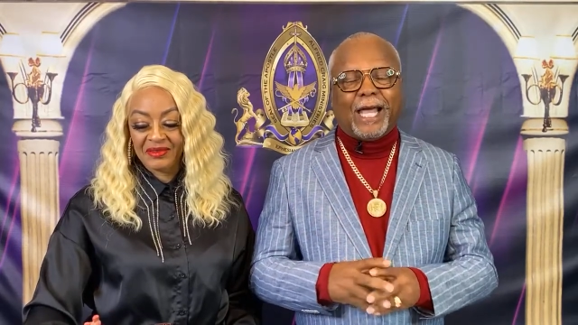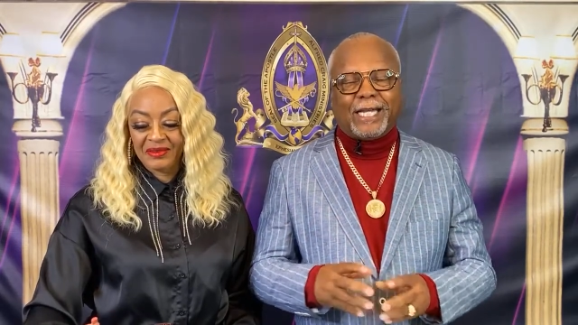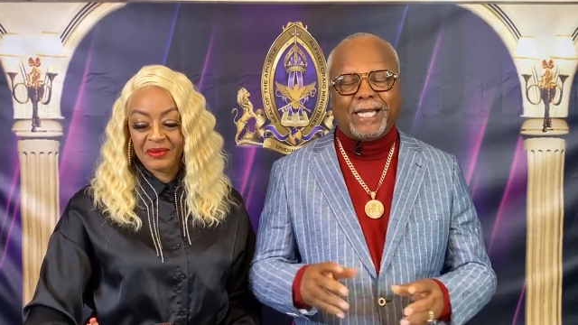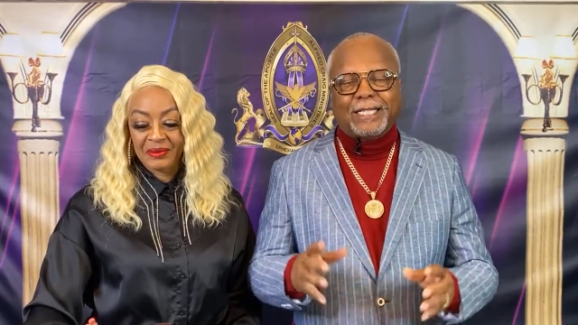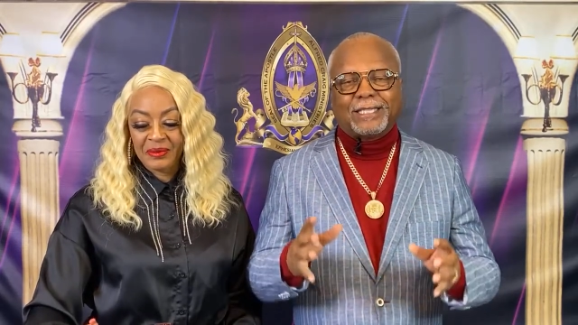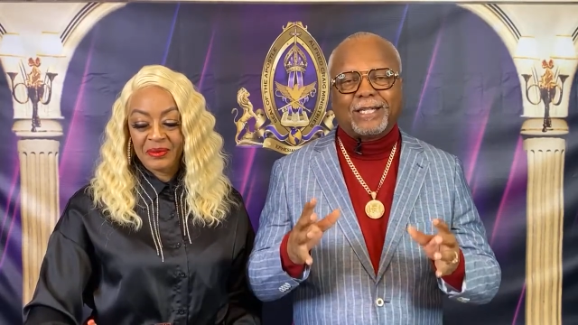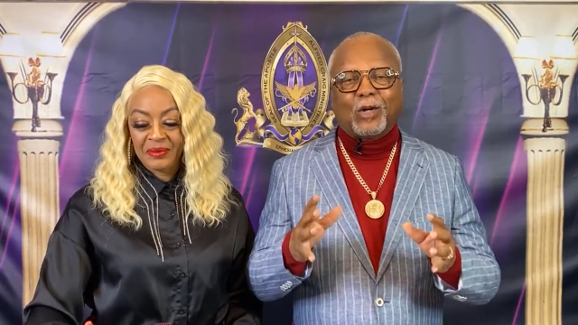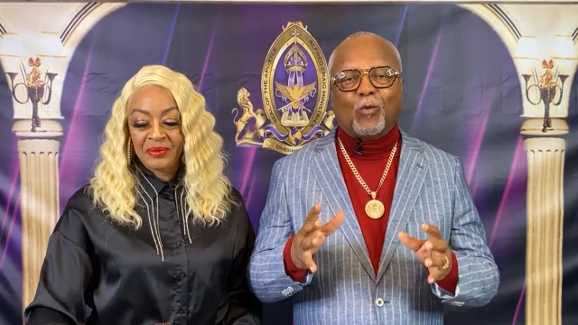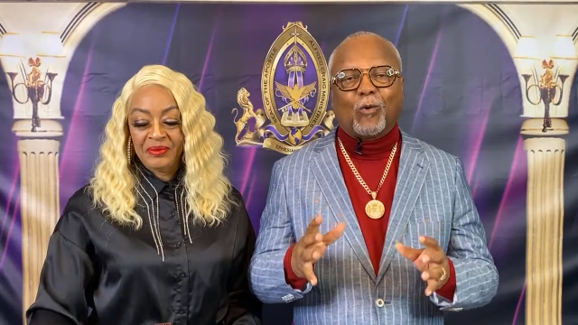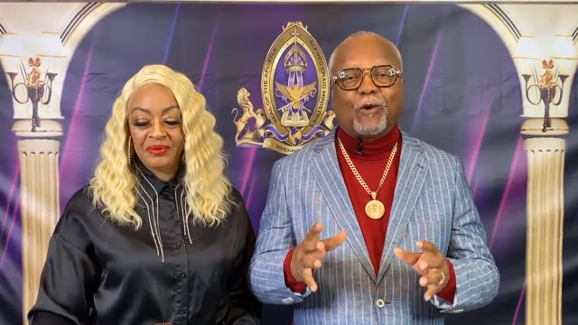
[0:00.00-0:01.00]
Speaker 1: And He has
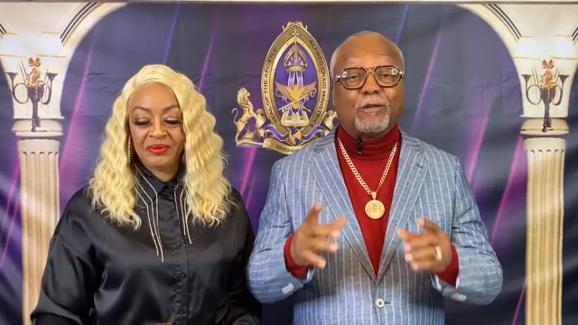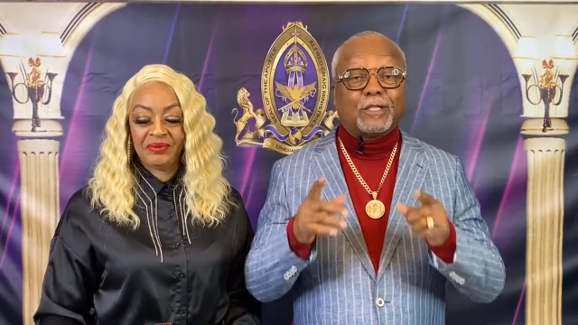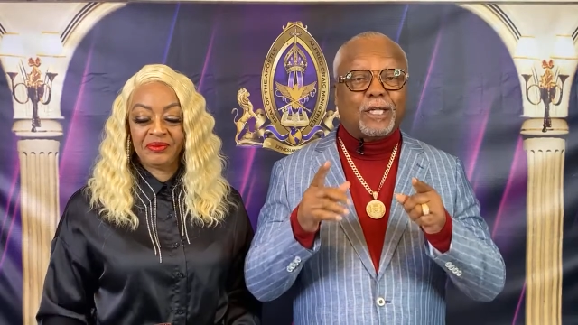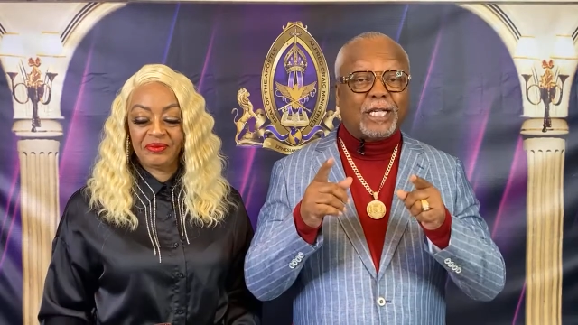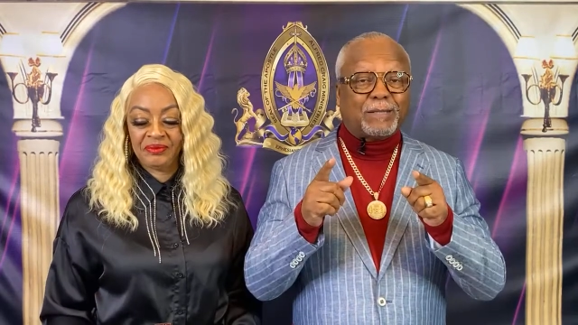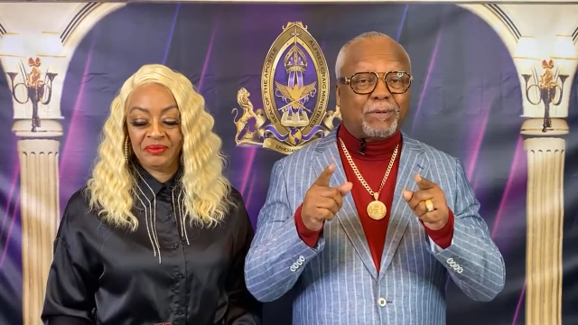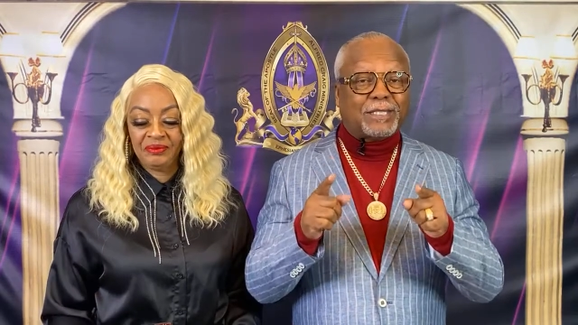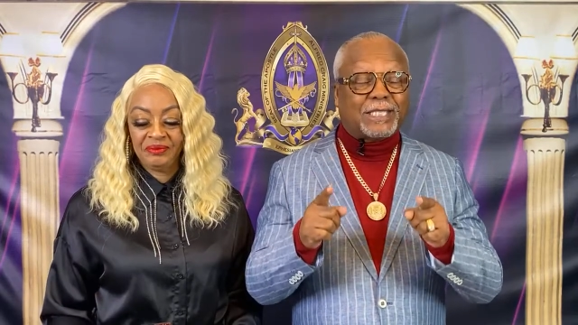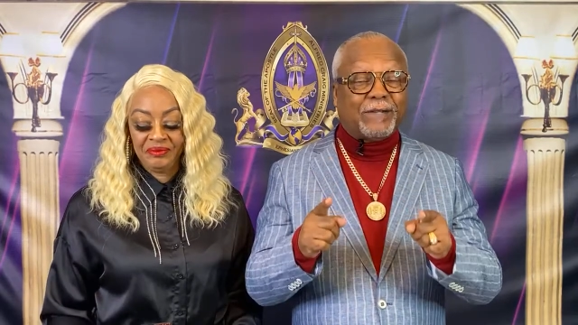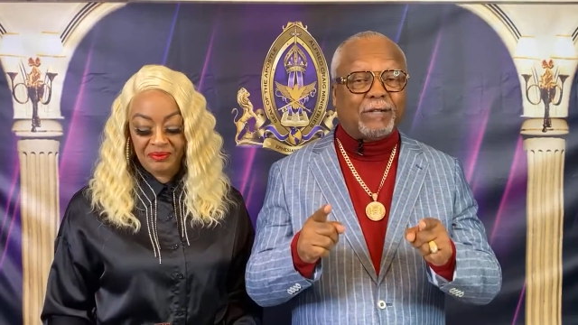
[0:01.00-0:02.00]
sent a word just
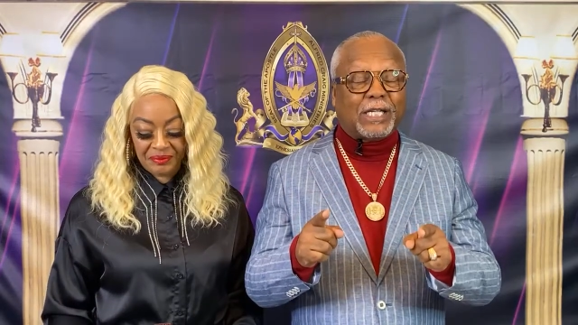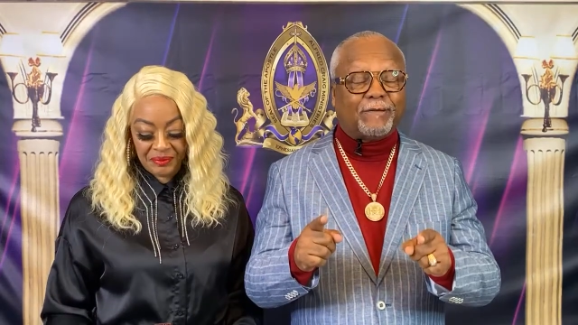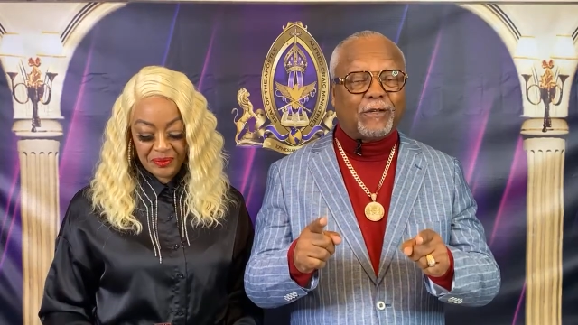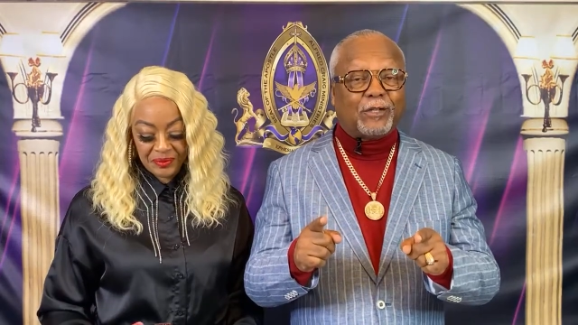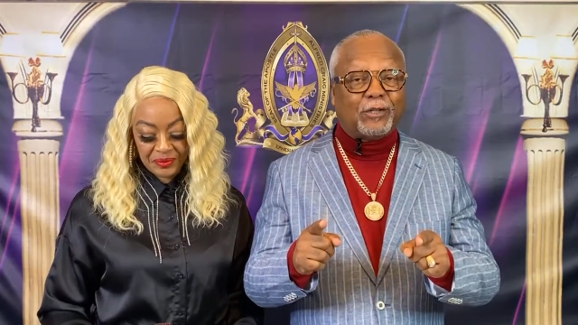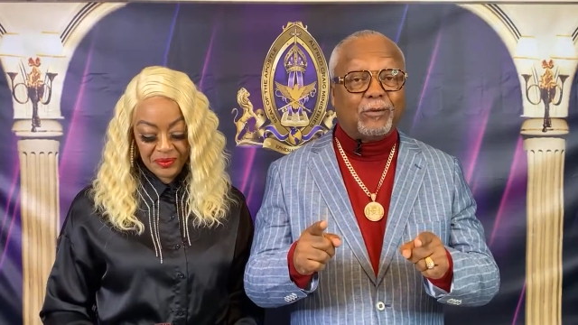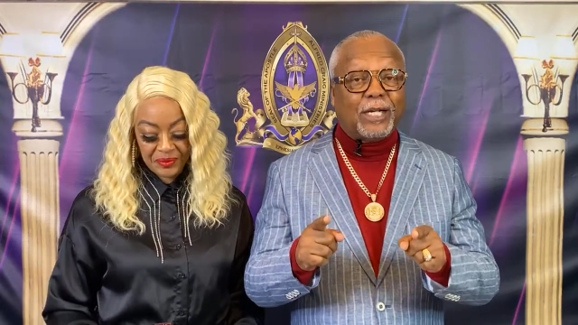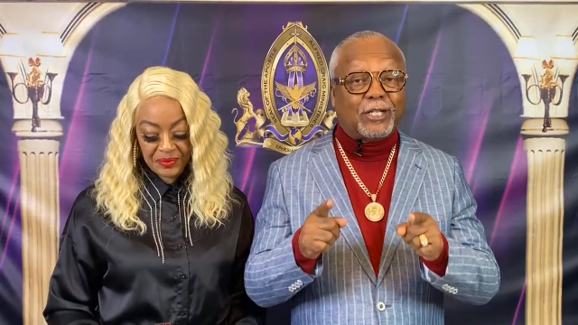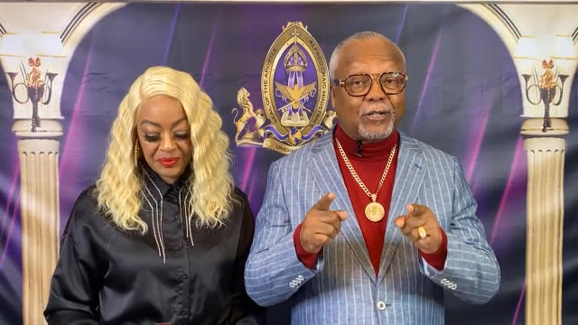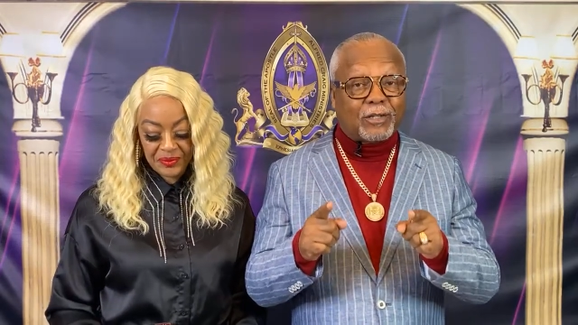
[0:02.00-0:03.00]
specifically for
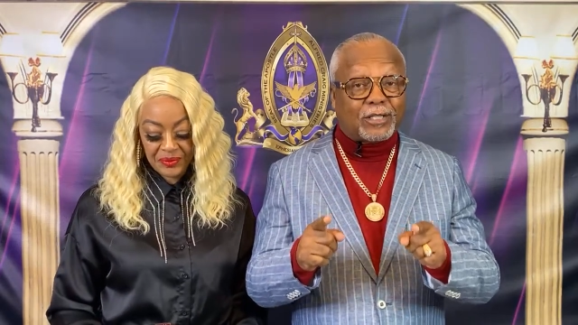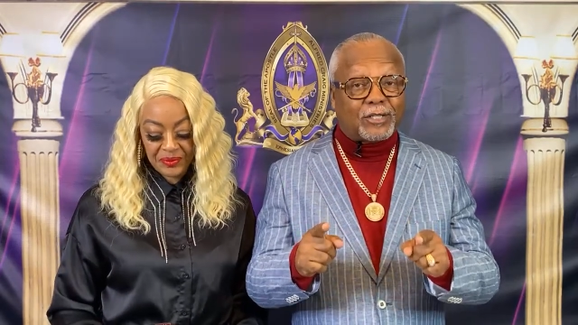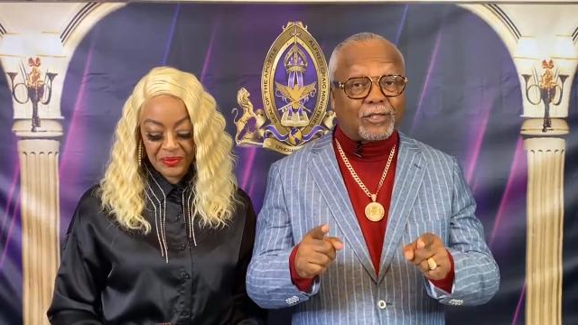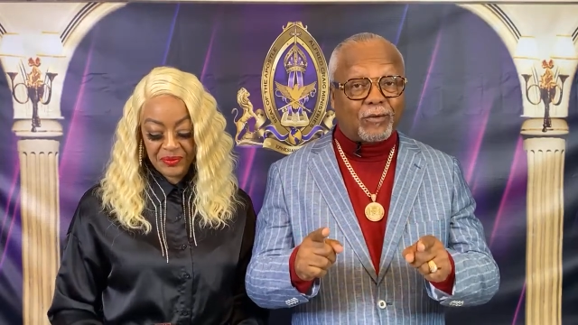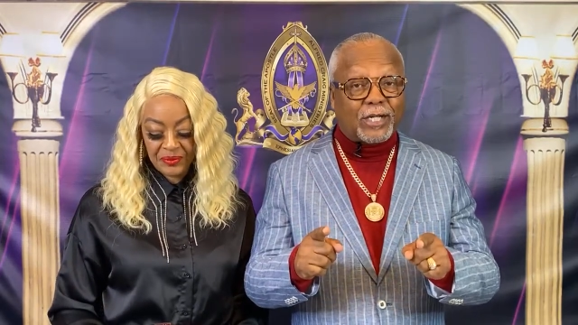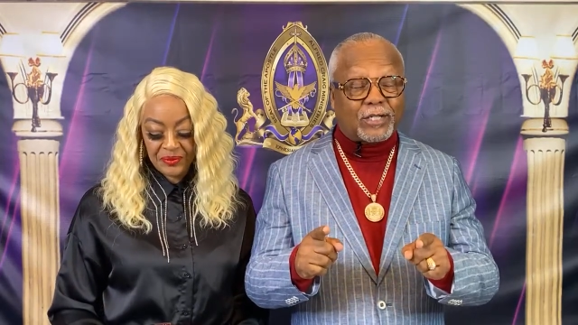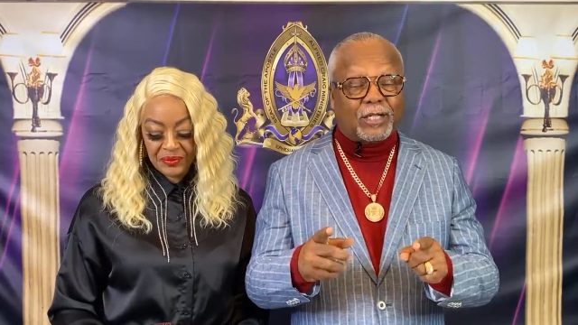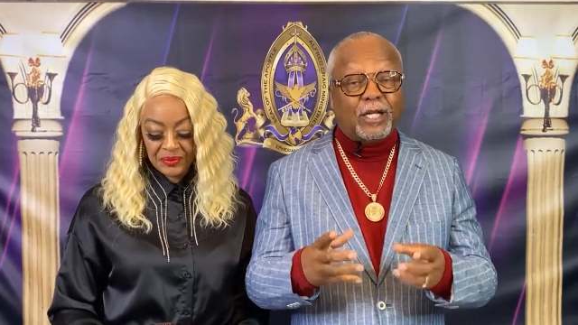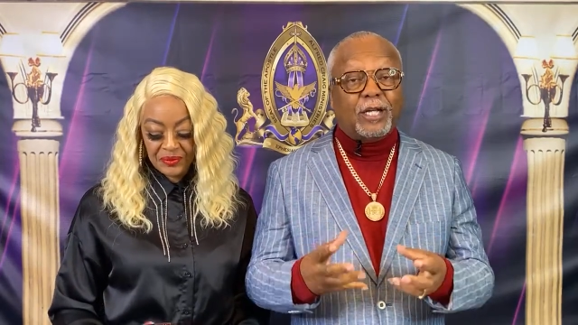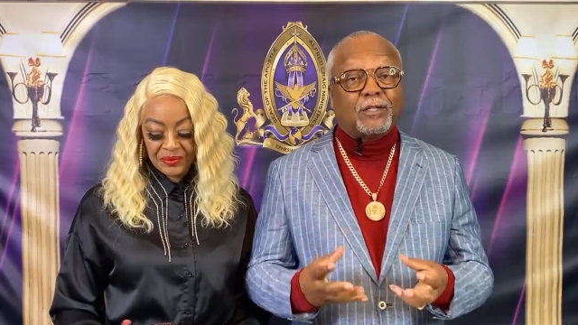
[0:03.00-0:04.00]
you in your
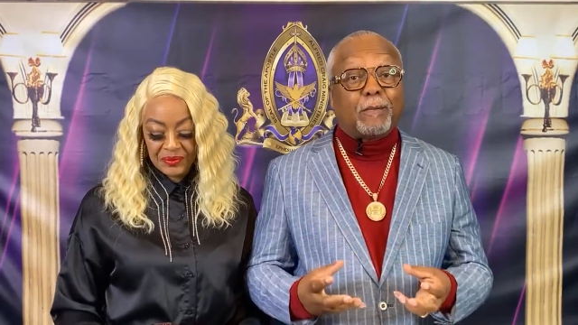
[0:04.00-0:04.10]
situation